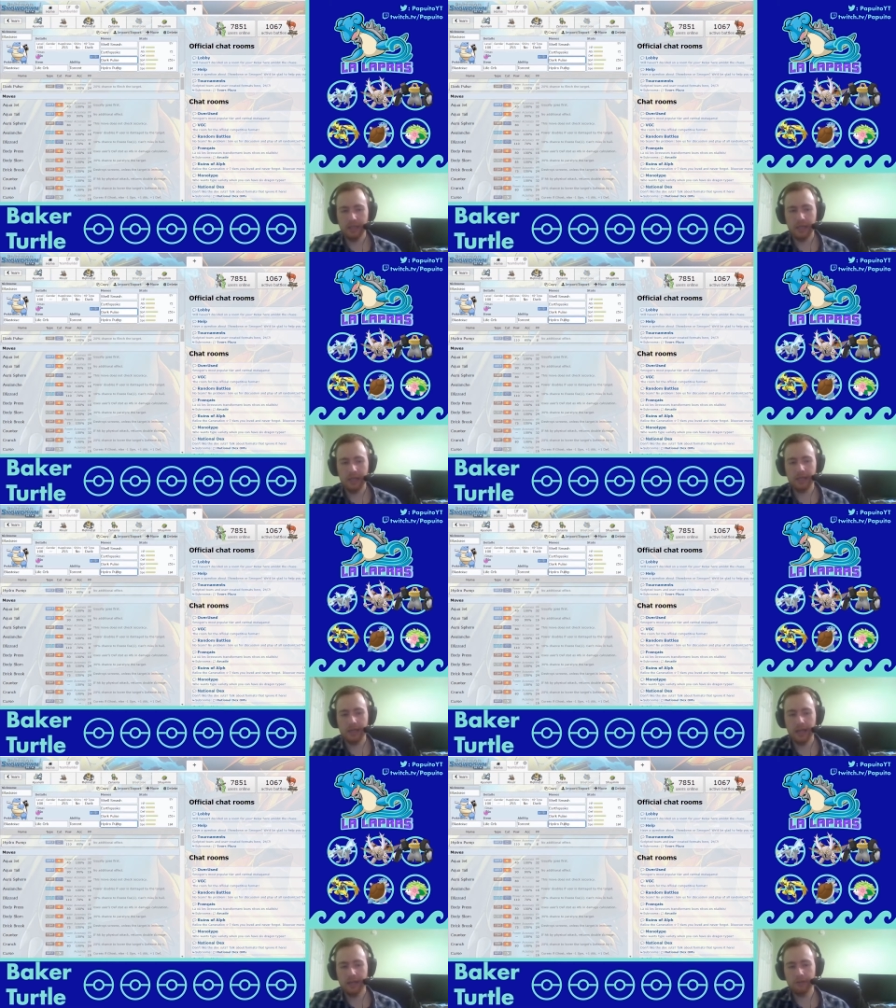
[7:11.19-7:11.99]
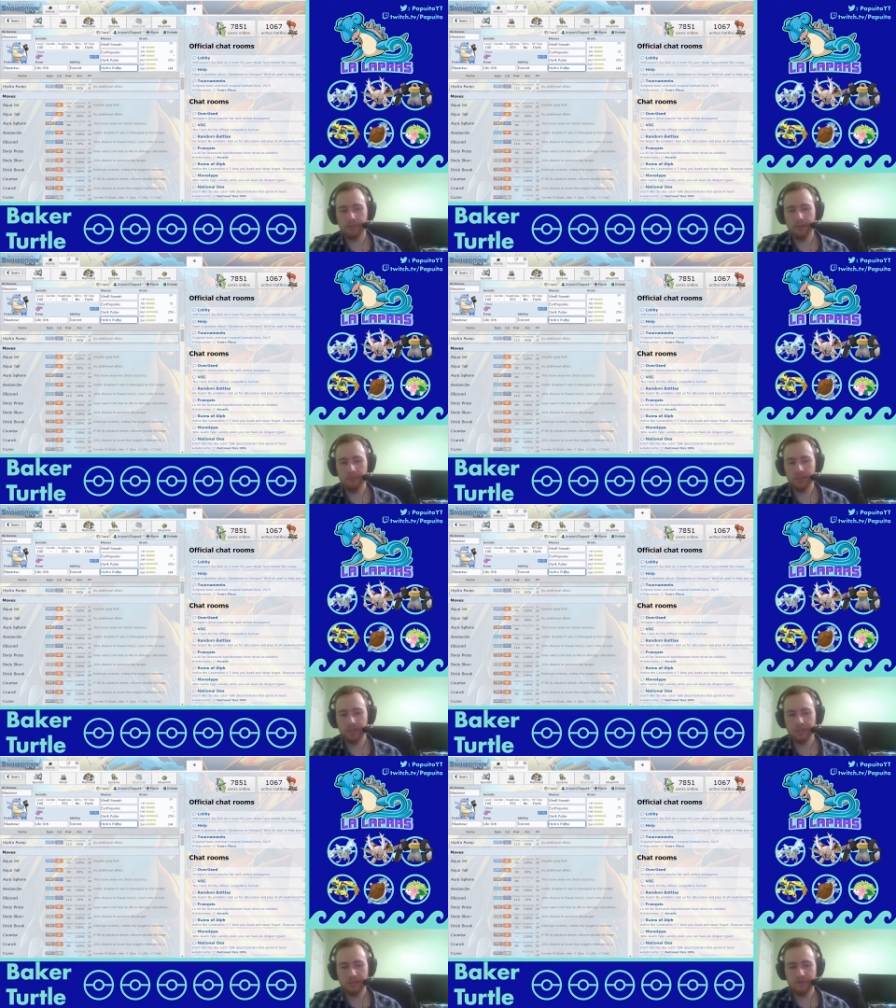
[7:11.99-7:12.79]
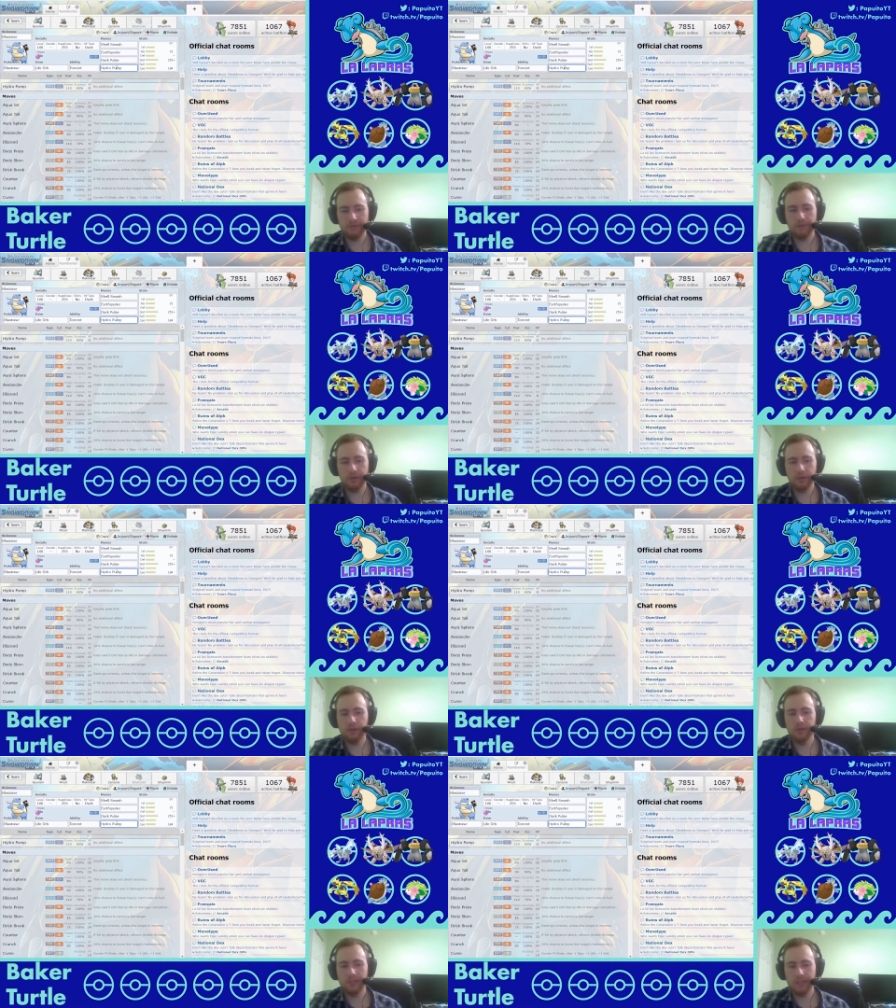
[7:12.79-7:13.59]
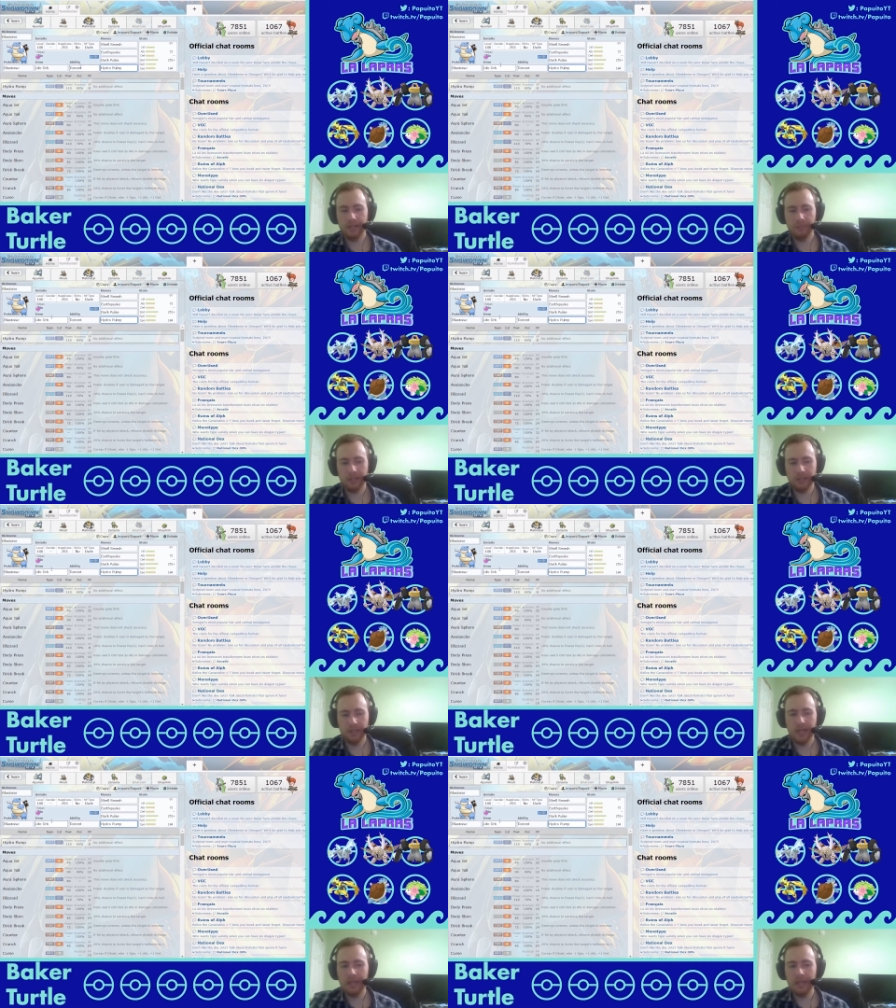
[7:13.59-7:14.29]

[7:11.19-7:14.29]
And then Hydro Pump just for huge damage.